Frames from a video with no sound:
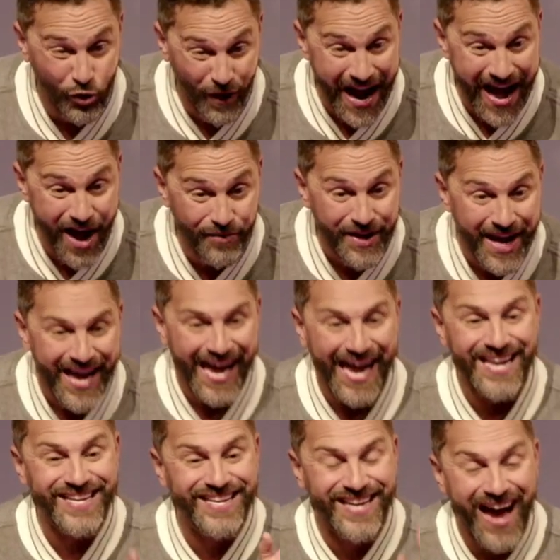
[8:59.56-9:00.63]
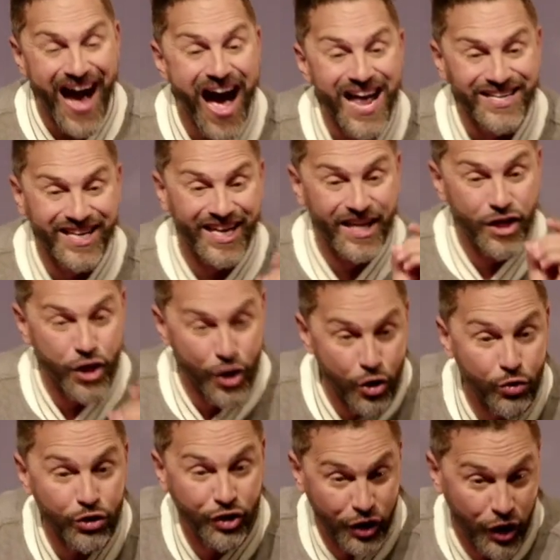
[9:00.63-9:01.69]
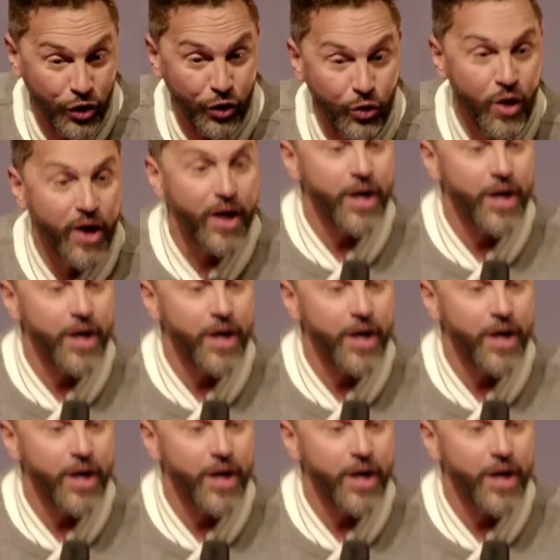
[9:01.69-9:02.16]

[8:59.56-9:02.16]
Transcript: ground, and God can use you